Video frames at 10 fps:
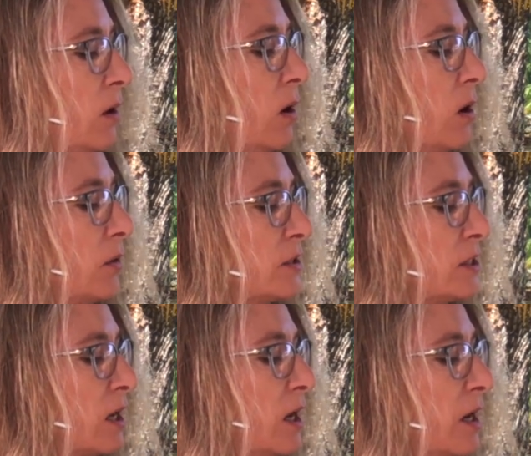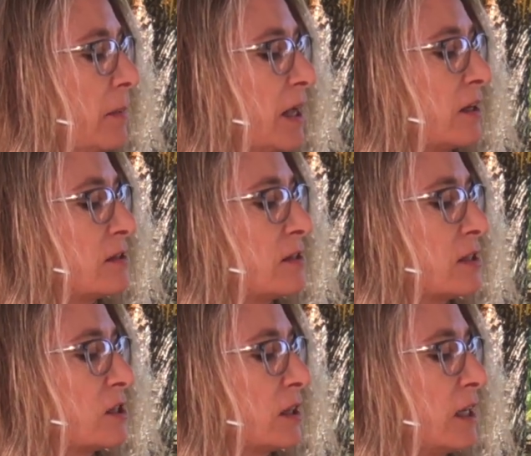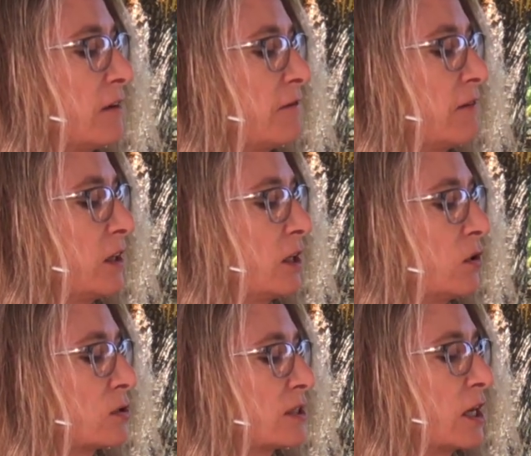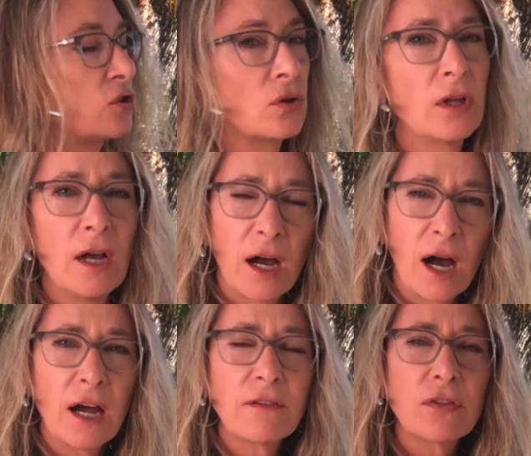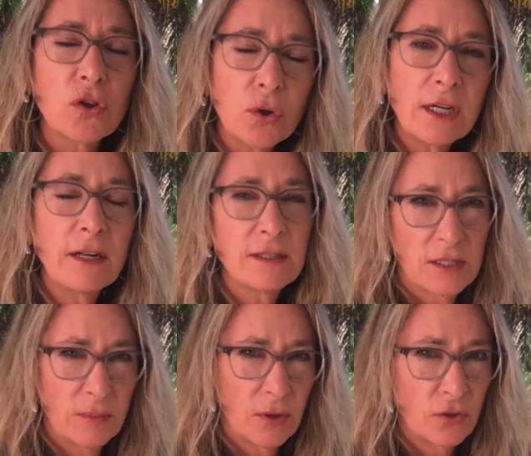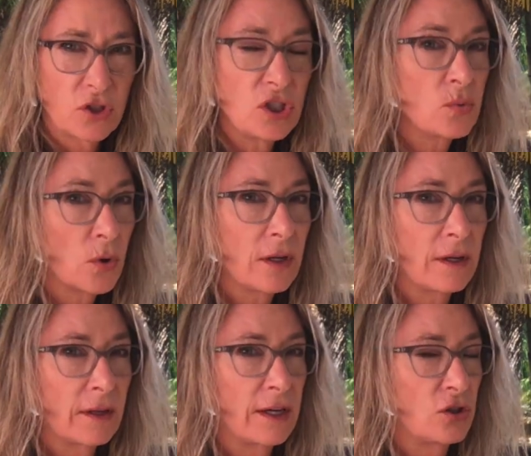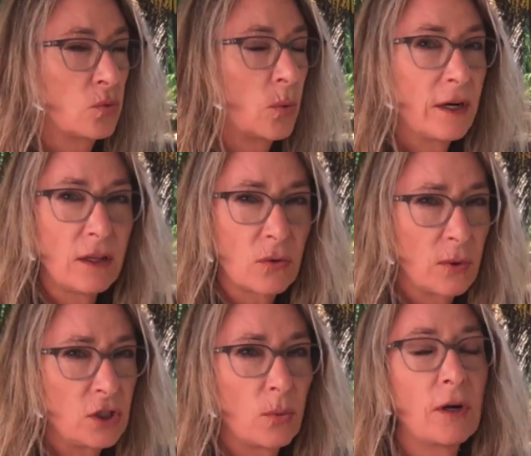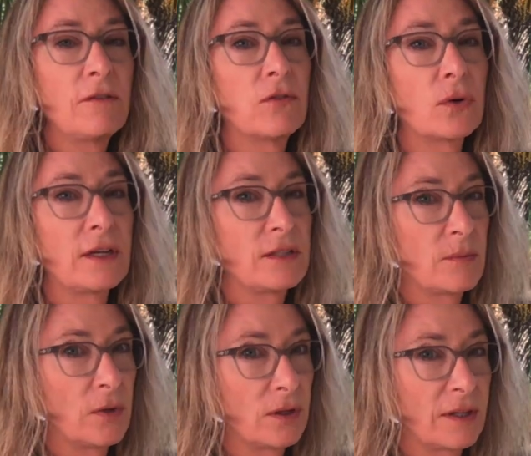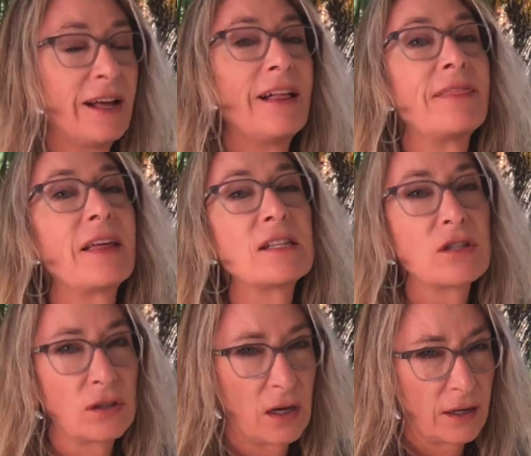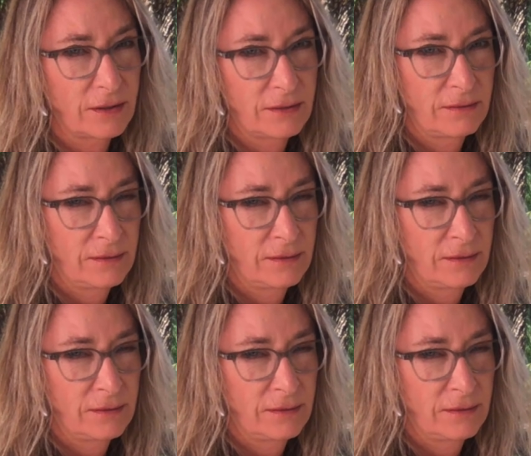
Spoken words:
all the time and consistently and filling her schedule. Out of 30 days in a month, she's working like 23, 24 days a month. That's a lot.